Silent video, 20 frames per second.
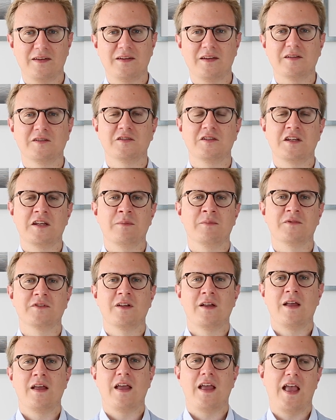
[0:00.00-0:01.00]
it, it
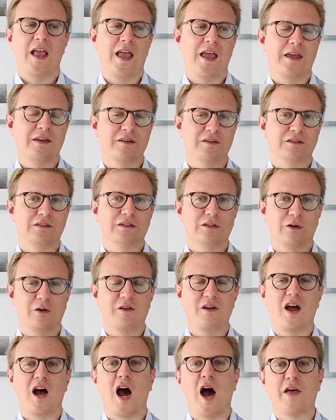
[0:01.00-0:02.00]
seems, and
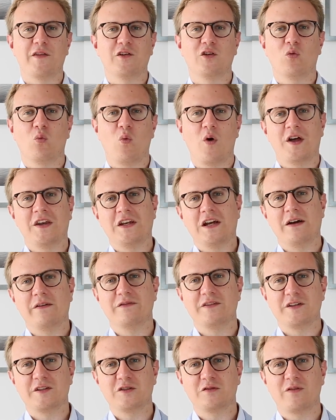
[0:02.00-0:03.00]
learn either one of
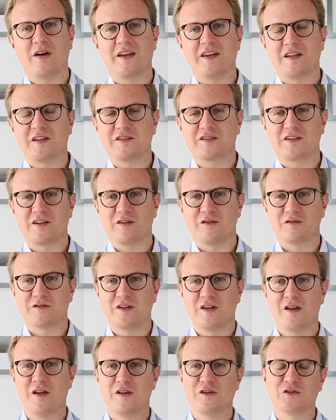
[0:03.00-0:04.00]
these fighting
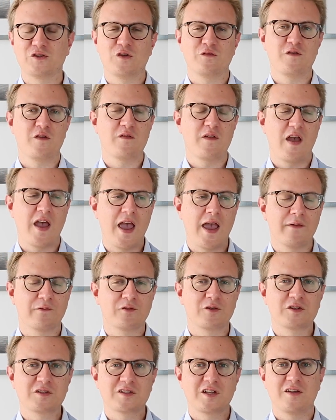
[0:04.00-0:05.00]
skills. So if you've
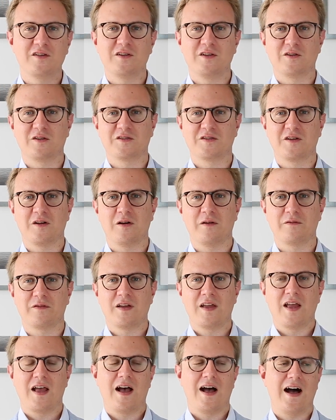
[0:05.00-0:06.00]
ever said to yourself,
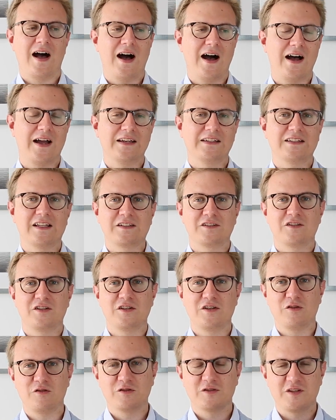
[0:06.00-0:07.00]
I'd like to
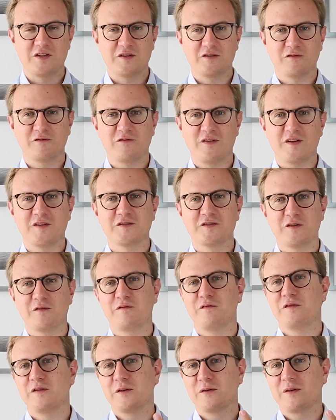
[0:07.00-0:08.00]
use these fists of
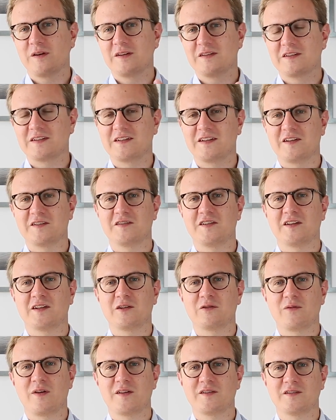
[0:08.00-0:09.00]
fury to get a
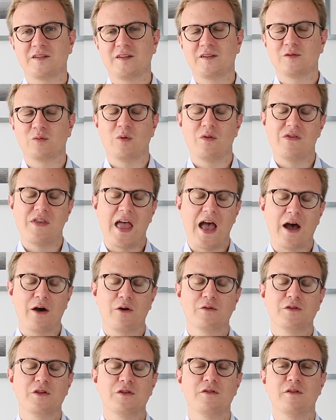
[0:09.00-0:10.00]
second residence, well, now
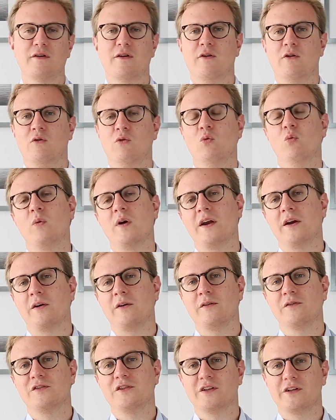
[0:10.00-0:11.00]
you know
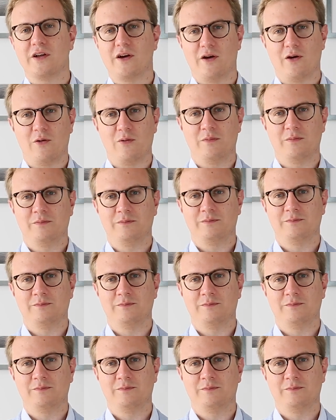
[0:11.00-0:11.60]
where to go.